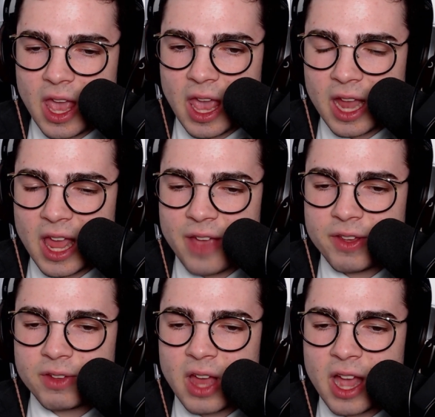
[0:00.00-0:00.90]
and have
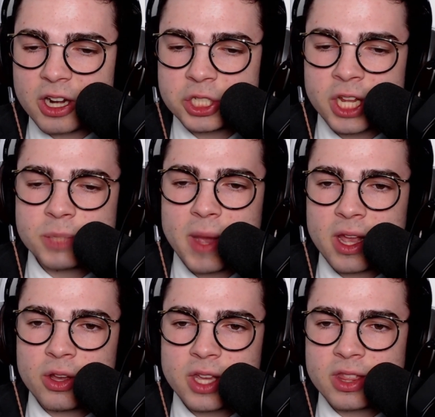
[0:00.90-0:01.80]
even higher chance by
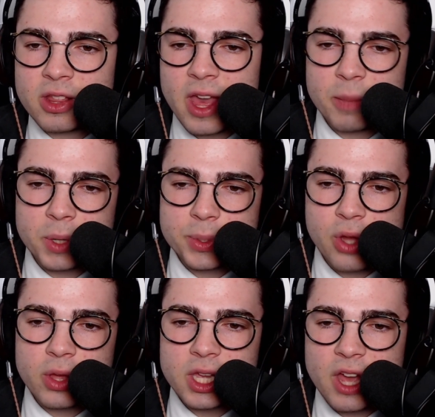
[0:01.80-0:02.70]
hooking the leg, but it was
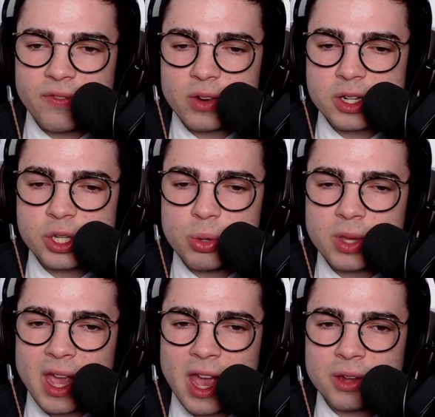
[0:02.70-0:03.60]
only enough for a 2
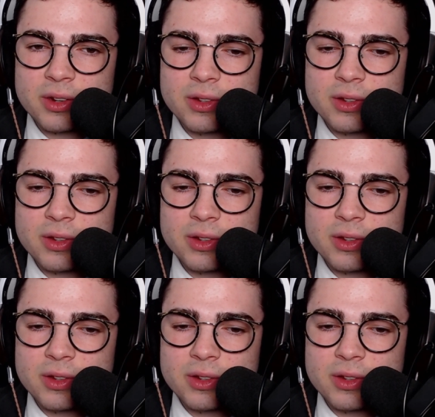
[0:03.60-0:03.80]
count.